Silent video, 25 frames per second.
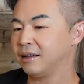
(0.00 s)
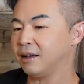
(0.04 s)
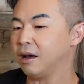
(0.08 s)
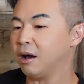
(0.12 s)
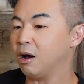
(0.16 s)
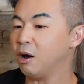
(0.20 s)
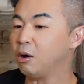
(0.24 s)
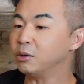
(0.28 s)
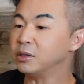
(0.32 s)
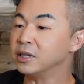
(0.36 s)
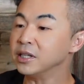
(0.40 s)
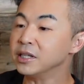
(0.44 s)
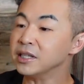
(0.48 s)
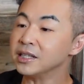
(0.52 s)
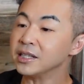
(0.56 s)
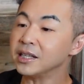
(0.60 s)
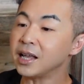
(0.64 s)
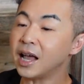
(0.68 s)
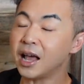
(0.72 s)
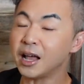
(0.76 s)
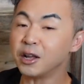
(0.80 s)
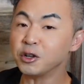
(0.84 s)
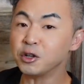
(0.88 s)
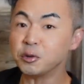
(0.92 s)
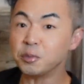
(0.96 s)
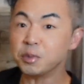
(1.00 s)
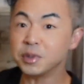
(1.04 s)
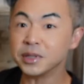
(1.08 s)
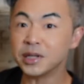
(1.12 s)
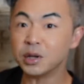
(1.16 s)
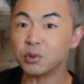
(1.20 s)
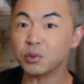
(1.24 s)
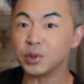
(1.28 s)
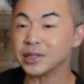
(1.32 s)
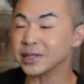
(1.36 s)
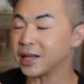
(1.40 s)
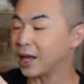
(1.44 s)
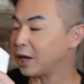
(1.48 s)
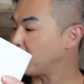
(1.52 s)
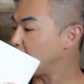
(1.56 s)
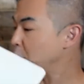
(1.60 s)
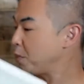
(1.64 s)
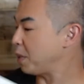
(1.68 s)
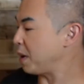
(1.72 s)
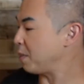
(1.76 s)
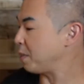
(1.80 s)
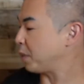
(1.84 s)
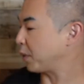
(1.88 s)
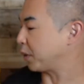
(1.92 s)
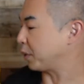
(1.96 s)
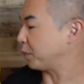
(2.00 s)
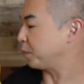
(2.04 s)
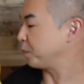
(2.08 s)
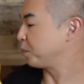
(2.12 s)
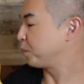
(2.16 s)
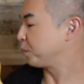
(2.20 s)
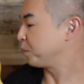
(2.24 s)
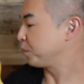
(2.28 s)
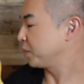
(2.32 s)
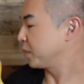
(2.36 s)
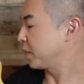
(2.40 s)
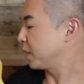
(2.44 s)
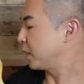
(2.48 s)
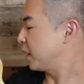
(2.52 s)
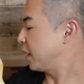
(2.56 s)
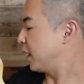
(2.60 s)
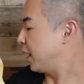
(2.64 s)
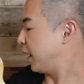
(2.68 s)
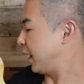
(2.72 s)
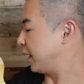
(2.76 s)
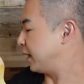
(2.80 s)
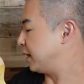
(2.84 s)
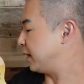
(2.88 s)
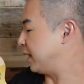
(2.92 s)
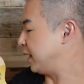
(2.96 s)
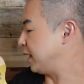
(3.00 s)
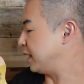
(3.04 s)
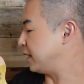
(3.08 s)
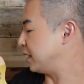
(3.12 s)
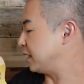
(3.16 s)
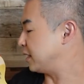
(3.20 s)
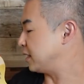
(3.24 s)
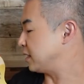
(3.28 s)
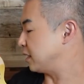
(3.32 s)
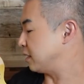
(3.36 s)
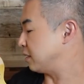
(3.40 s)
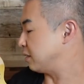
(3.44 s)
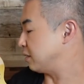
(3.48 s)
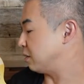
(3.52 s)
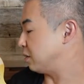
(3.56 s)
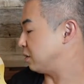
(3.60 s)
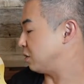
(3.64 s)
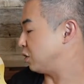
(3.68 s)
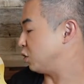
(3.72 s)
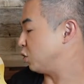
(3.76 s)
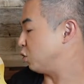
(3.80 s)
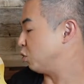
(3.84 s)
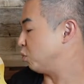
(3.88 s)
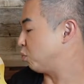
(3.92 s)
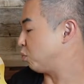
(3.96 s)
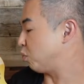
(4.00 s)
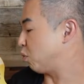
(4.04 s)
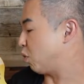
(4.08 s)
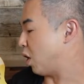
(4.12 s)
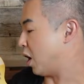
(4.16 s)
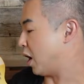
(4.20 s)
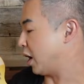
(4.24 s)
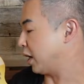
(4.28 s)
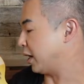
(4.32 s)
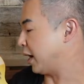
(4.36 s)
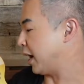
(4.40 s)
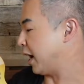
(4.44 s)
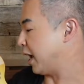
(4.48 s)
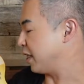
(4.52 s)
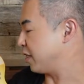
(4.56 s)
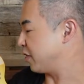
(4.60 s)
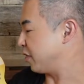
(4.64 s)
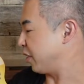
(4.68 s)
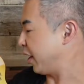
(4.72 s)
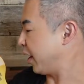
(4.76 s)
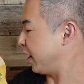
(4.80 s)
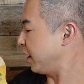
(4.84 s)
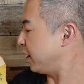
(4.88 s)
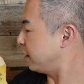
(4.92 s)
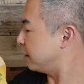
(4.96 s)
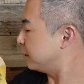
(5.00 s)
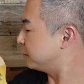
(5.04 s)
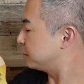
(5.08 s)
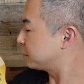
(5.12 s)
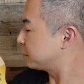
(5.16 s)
Oh, this is 100% recycled paper. And then there's a new product, I think.